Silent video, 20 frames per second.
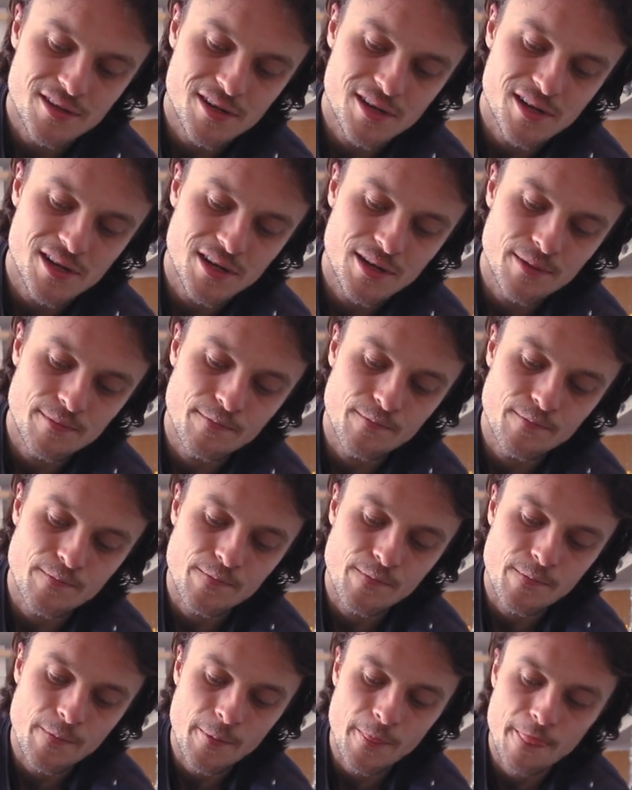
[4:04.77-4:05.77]

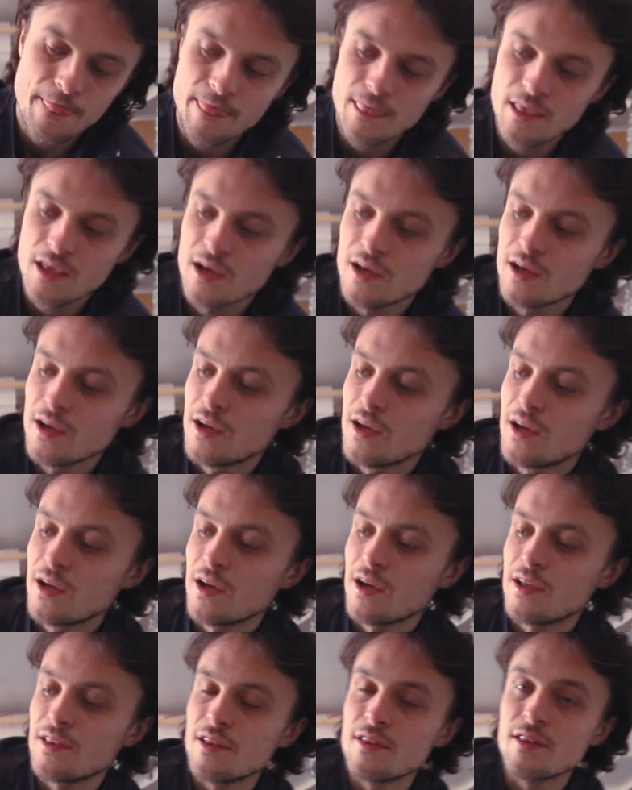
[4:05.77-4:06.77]

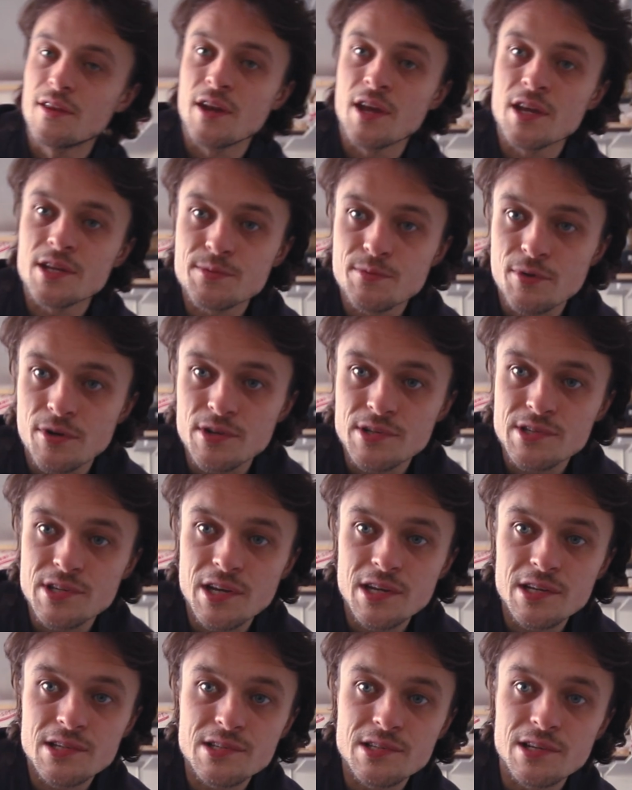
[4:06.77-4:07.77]
And then the next
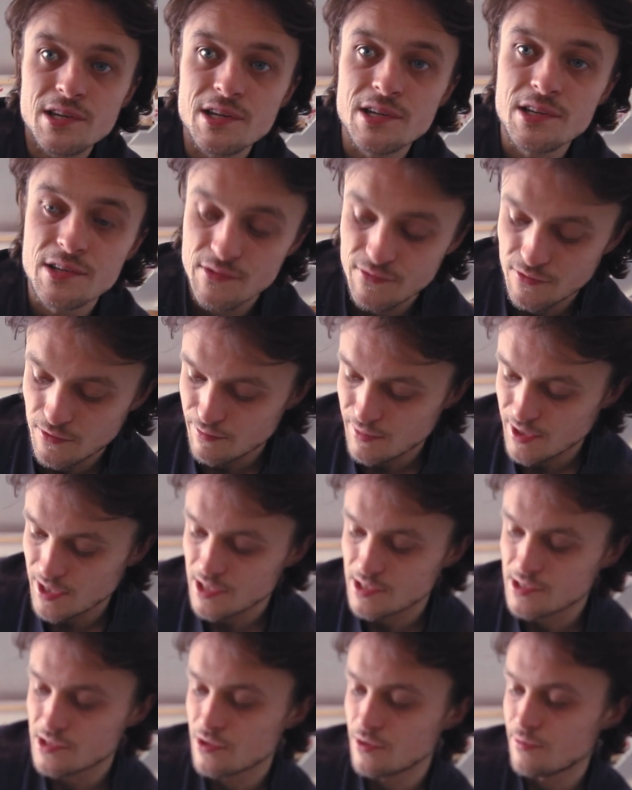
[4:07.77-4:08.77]
process is for
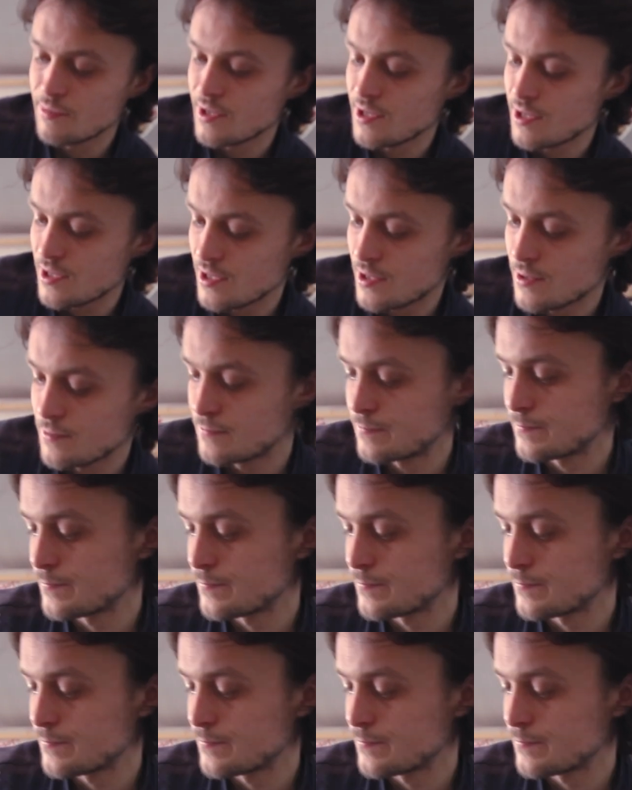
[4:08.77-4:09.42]
me to be